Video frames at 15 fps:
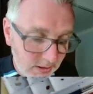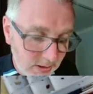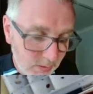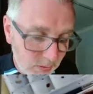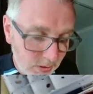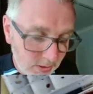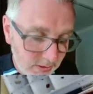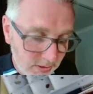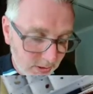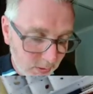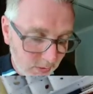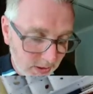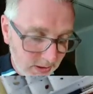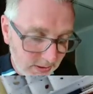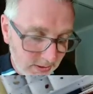They work so
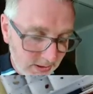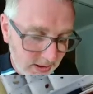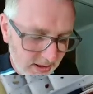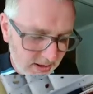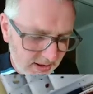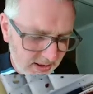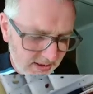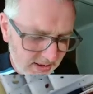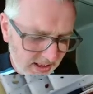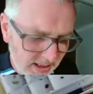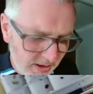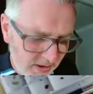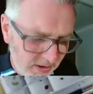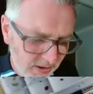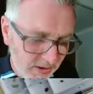well together, these
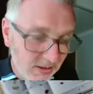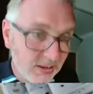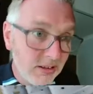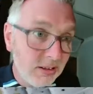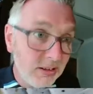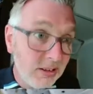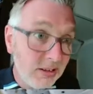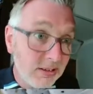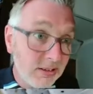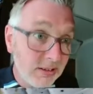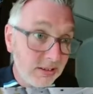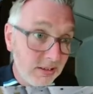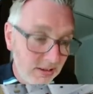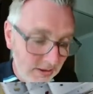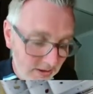like ochre
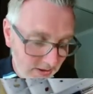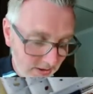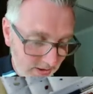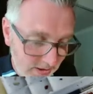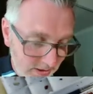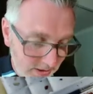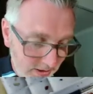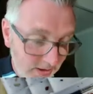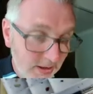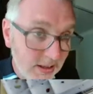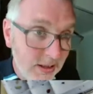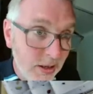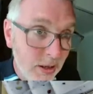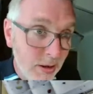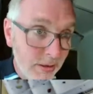colours,
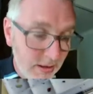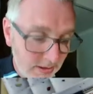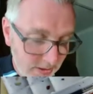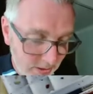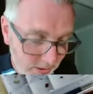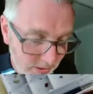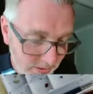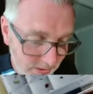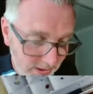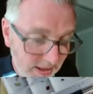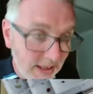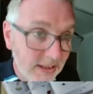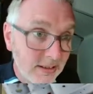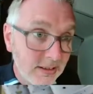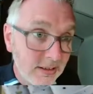the earthy tones
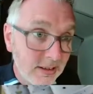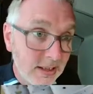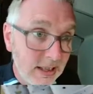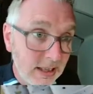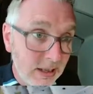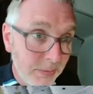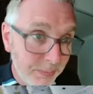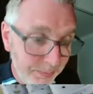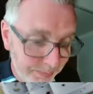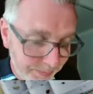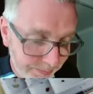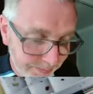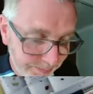against the um,